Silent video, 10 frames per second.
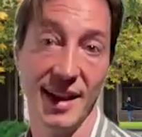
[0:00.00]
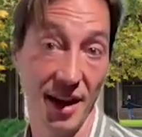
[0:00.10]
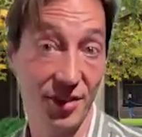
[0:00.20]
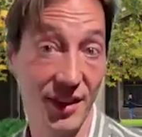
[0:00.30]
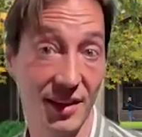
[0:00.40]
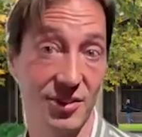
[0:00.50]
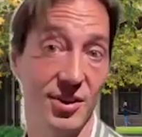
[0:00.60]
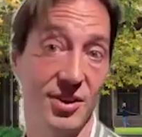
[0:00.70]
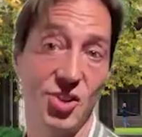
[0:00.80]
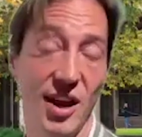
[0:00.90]
And I think
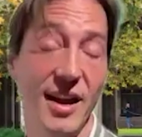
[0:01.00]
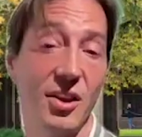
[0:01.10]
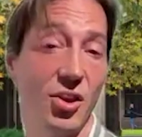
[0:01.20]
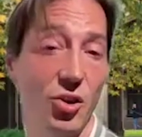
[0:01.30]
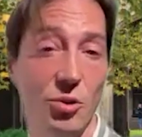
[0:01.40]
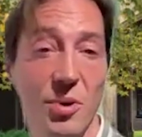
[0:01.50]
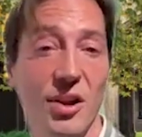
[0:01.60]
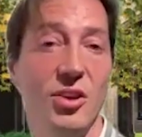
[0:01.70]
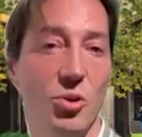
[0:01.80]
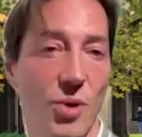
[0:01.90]
the China
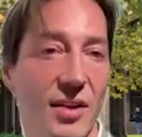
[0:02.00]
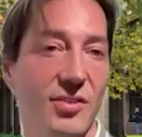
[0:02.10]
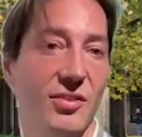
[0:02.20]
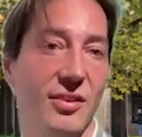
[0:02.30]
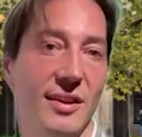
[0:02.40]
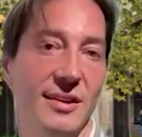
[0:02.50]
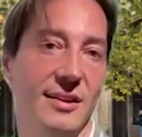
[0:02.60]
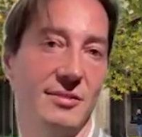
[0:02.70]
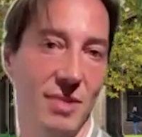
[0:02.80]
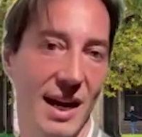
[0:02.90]
Cuba US
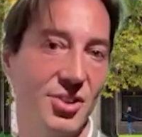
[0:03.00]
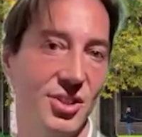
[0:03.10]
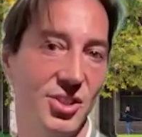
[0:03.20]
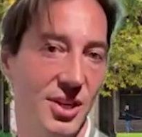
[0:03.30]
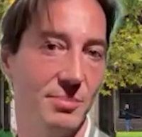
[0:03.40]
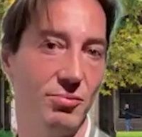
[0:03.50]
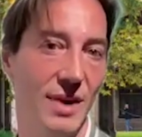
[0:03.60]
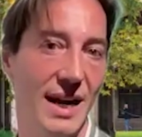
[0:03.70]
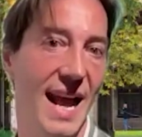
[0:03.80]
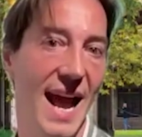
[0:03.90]
relationship
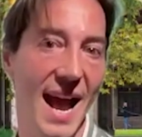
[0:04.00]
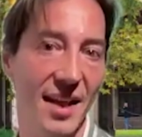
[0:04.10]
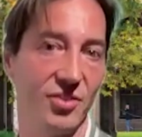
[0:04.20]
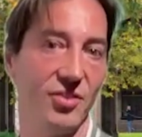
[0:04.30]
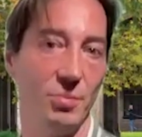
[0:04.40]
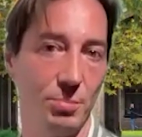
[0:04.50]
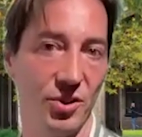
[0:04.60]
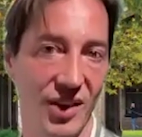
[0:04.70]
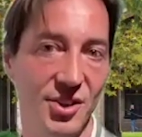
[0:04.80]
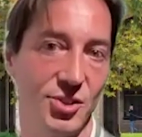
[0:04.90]
really has this
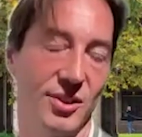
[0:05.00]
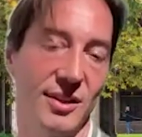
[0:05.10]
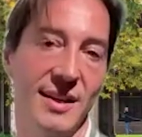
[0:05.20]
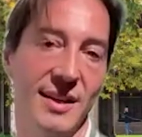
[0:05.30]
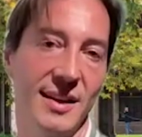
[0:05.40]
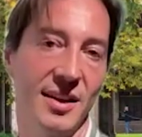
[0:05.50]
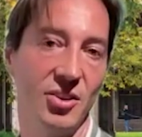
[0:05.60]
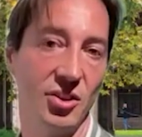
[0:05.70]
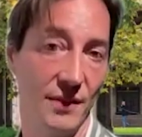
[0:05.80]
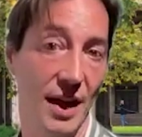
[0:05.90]
potential
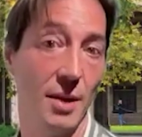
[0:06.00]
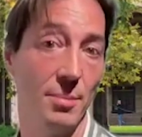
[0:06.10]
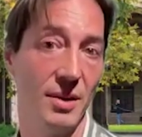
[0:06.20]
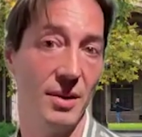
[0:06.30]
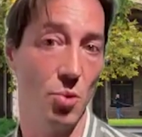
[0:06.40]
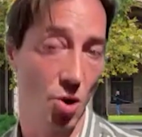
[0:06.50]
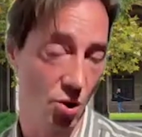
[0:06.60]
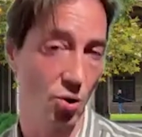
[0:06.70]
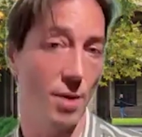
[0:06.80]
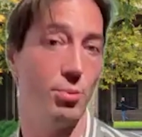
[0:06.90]
to develop in a more
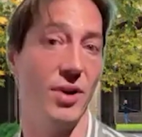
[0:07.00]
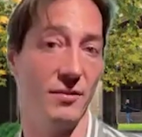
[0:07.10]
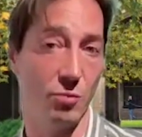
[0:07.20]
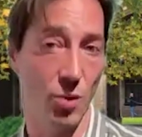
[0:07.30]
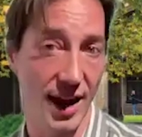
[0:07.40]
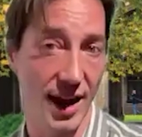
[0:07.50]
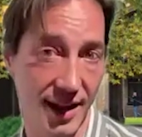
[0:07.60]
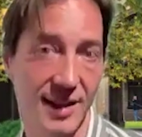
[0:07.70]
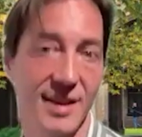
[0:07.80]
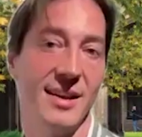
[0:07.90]
cooperative
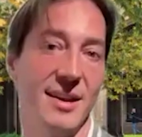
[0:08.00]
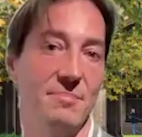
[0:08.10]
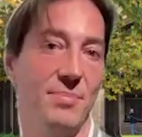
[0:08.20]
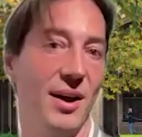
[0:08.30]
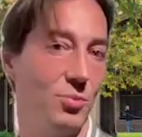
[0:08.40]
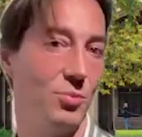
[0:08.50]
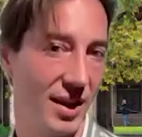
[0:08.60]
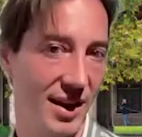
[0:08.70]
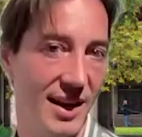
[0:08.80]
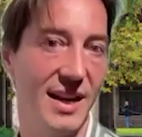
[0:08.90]
way. But we're
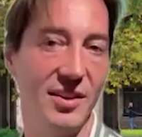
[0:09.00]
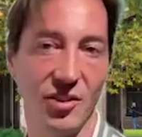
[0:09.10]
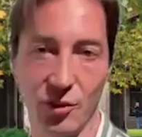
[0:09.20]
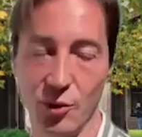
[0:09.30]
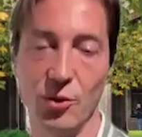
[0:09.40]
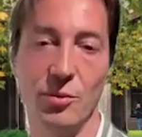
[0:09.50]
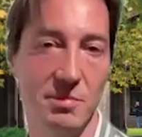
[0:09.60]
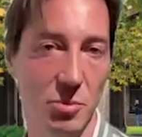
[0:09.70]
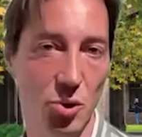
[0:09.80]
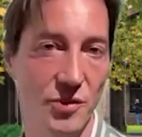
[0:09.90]
going to need to
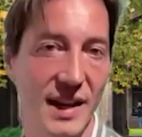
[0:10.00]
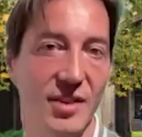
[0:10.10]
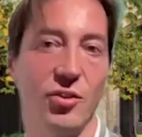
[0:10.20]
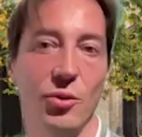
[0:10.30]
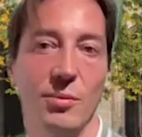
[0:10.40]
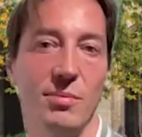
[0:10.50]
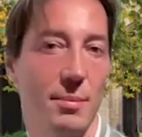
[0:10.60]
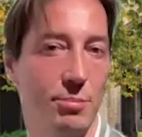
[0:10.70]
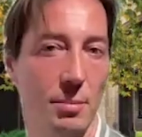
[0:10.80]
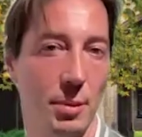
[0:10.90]
move into a,
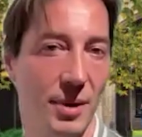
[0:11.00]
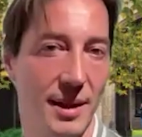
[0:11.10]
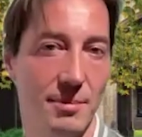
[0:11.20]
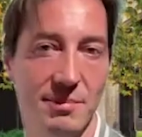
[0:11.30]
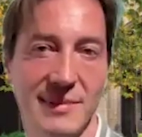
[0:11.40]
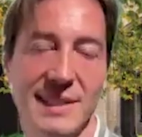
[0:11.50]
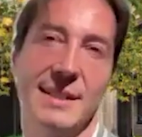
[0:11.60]
a probably